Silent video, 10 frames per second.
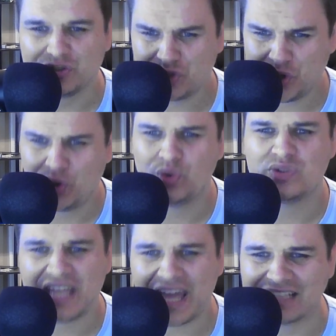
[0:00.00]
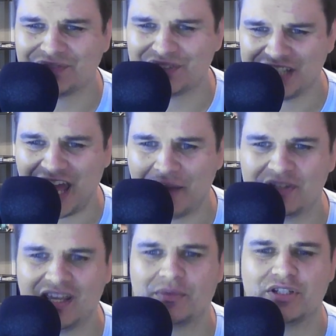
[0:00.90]
2 stacks of sap
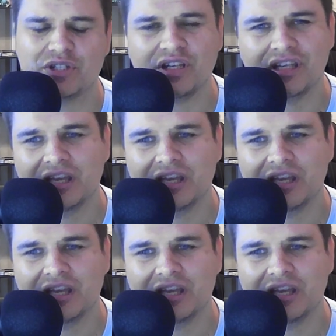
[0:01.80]
damage.